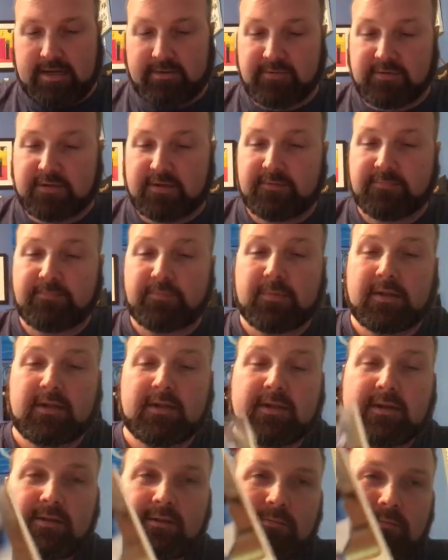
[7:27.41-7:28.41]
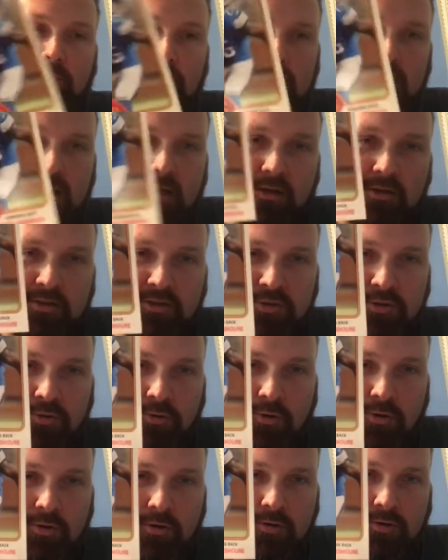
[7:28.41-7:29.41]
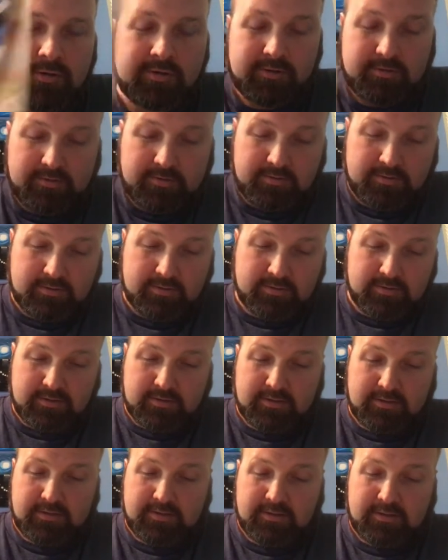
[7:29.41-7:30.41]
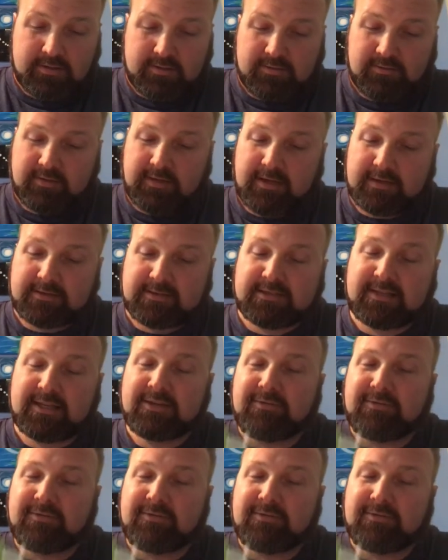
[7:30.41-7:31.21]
So Mikael Ashore, got a Stephen